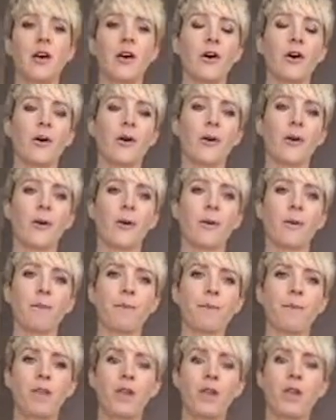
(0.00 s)

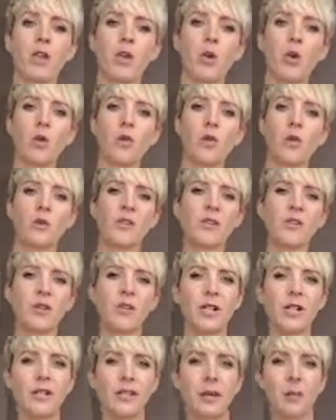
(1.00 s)
There wasn't
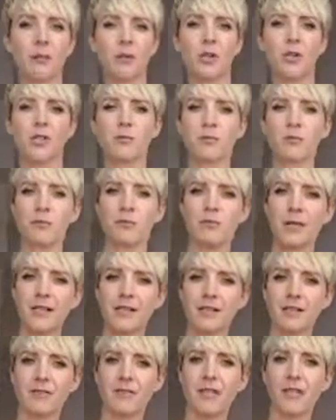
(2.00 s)
really that much
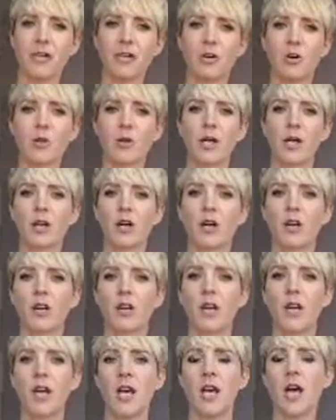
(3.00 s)
breastfeeding going
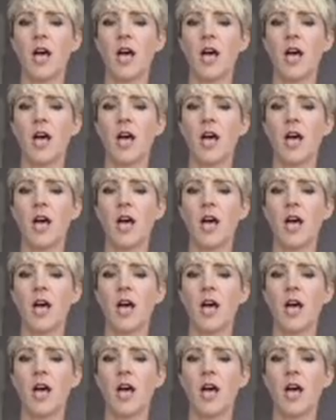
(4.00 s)
on.